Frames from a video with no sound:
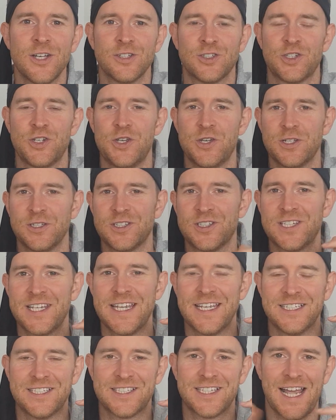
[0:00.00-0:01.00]
so you can
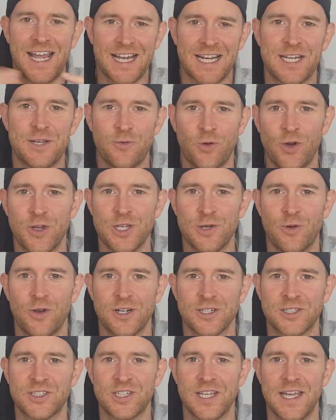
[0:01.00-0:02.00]
see exactly what you
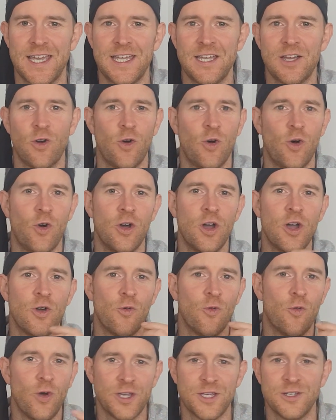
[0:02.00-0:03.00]
want to see or
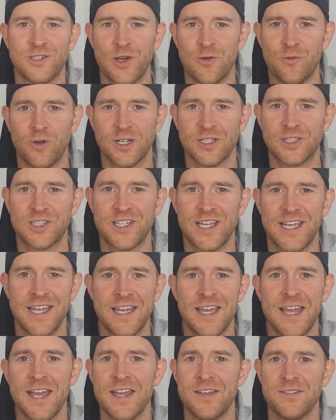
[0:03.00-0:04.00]
what you don't want to
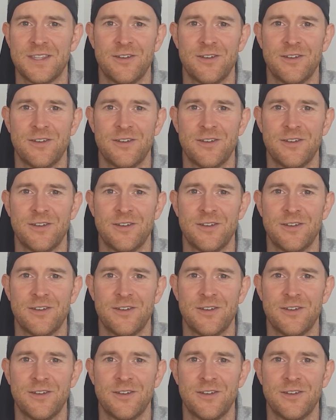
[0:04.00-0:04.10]
see.